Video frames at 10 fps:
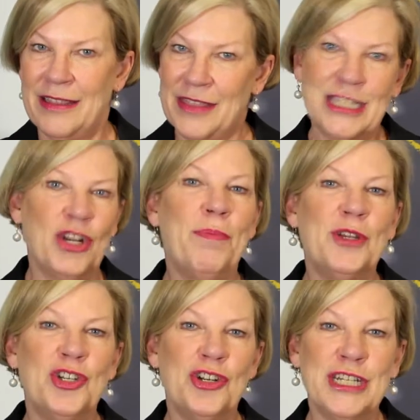There's an
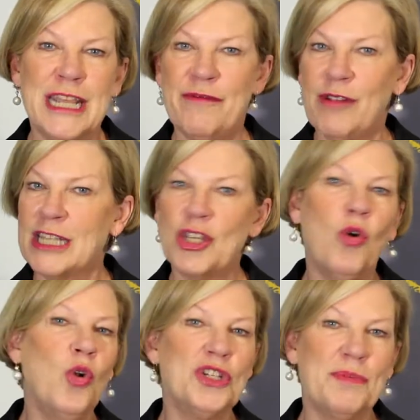opportunity for us
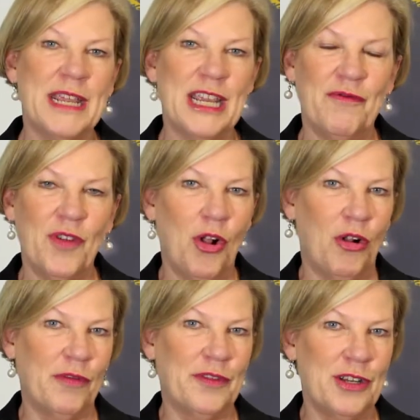all to be
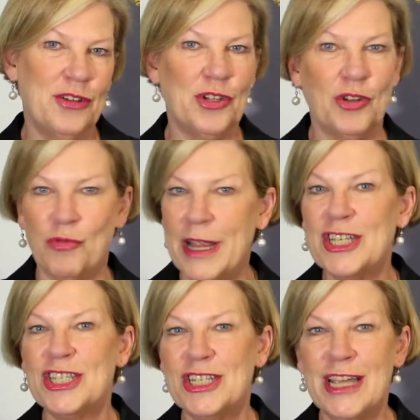involved. You can
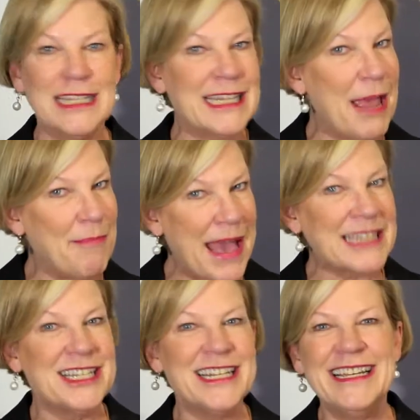register as an
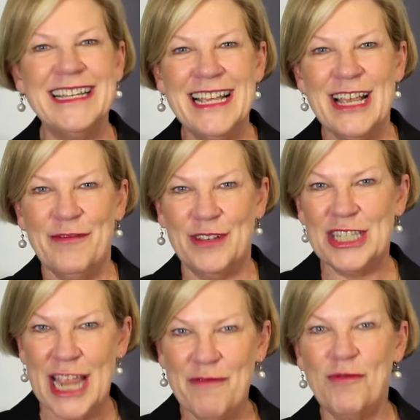ambassador for
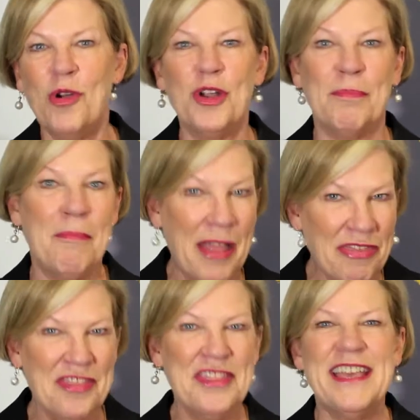Safe Work
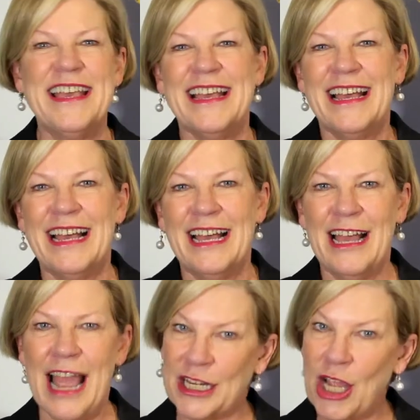Month
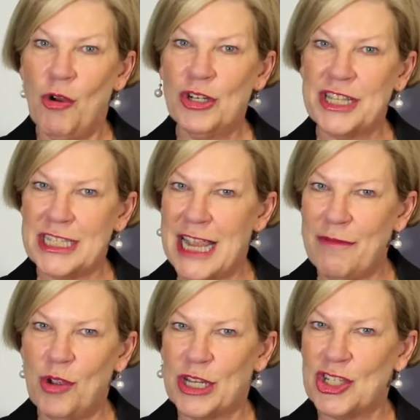and go onto the
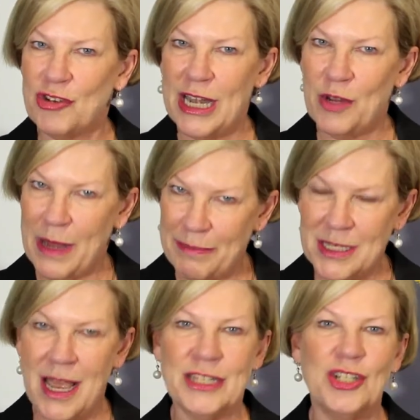Safe Work Australia
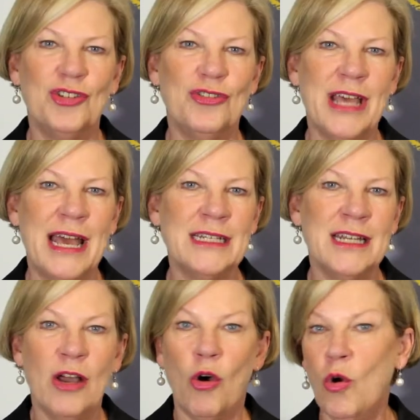website to do that.
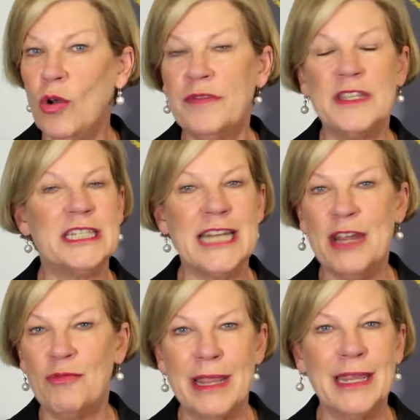All of the
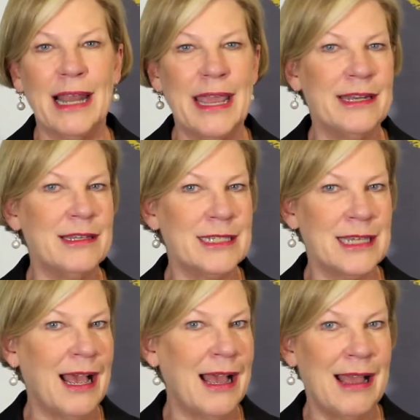state
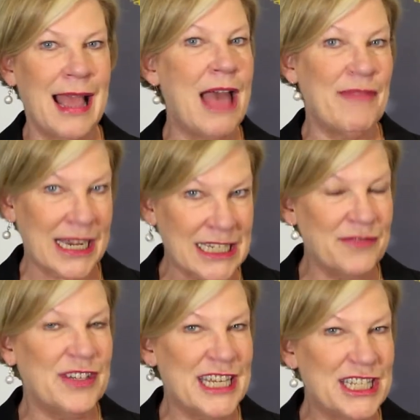regulators have
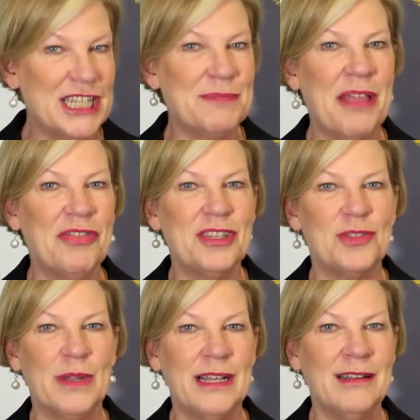activities this month
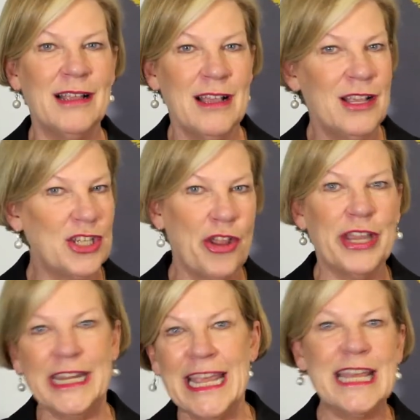as well, so
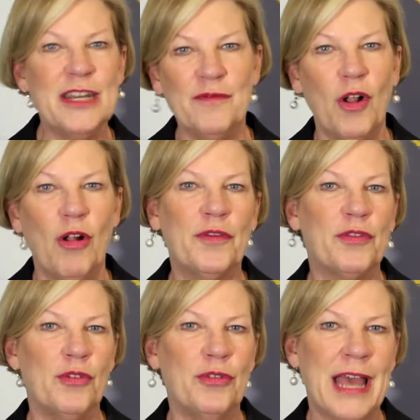you can get involved
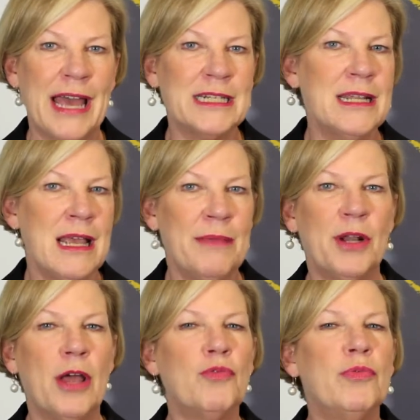through that.
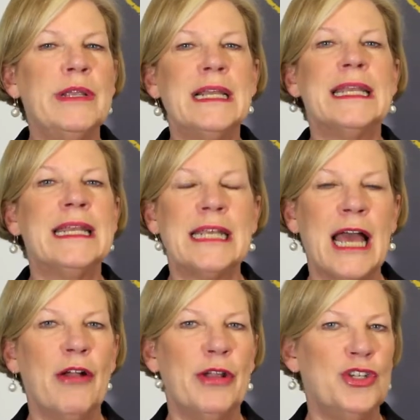But I'd really
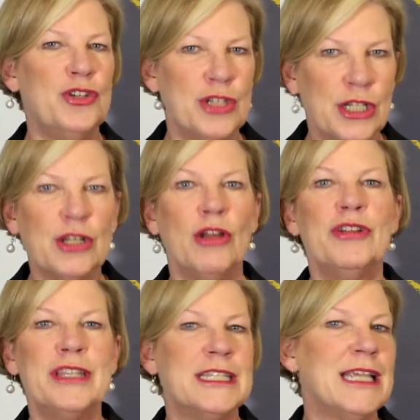encourage you to go
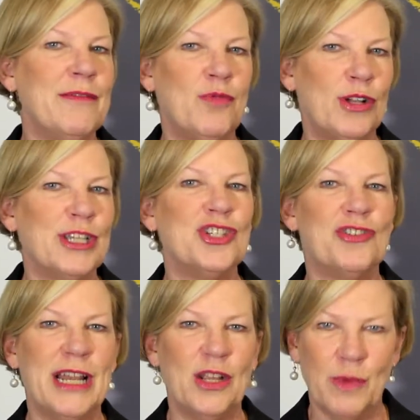to the Safe Work
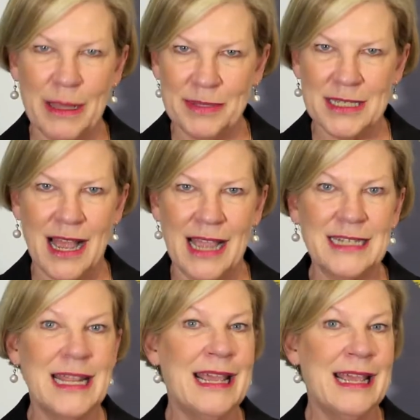Australia
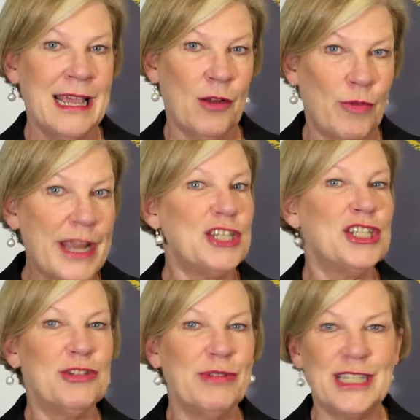website,
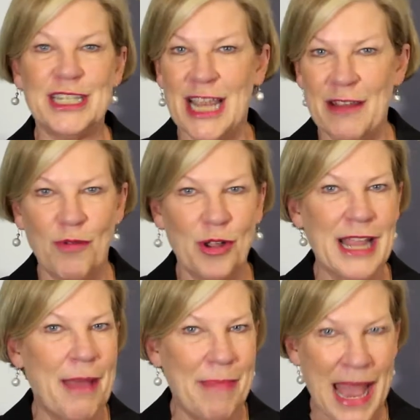register as a Safe
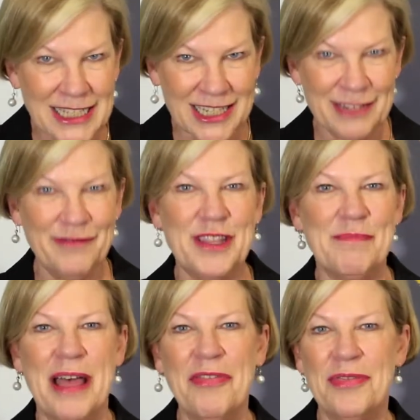Work Ambassador for
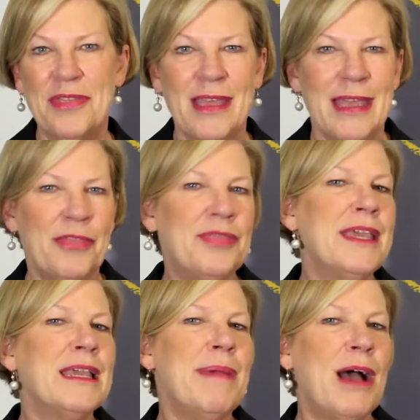the month.
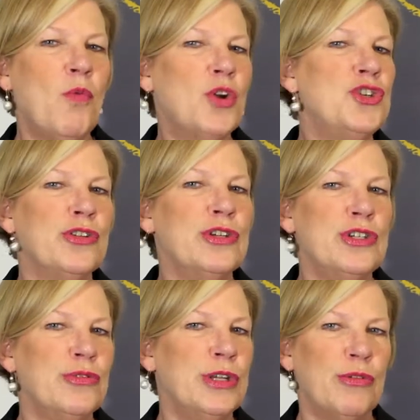Think about what you can
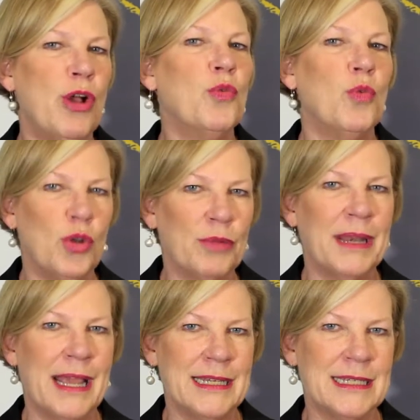do in your own
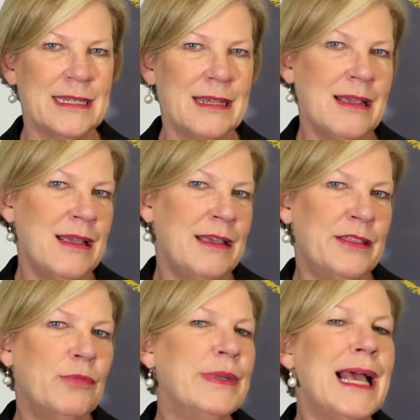workplace.
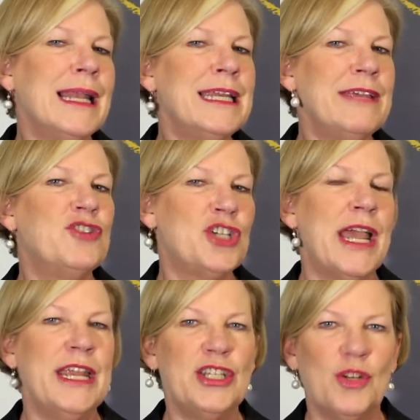The reality of
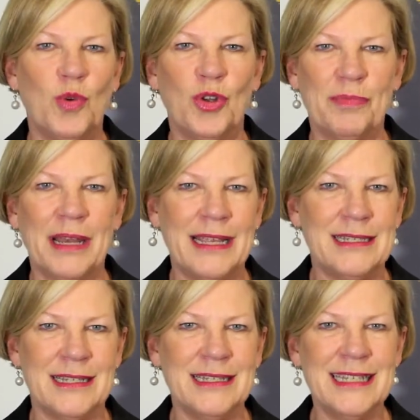change in
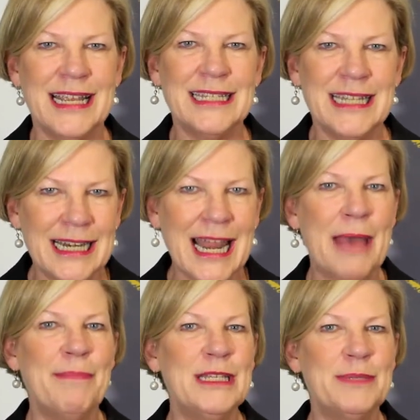workplaces is that it
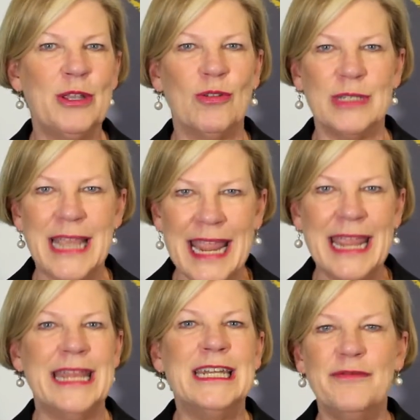happens because
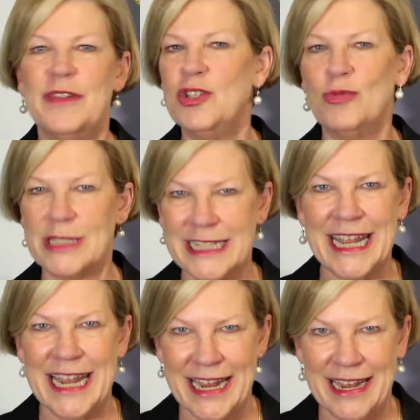individuals
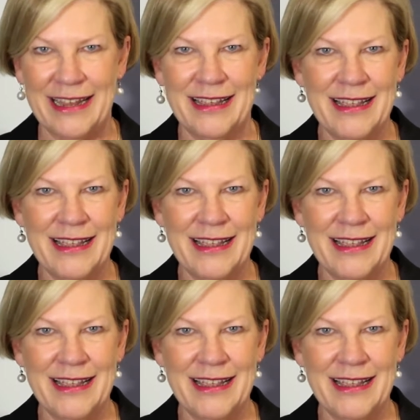care.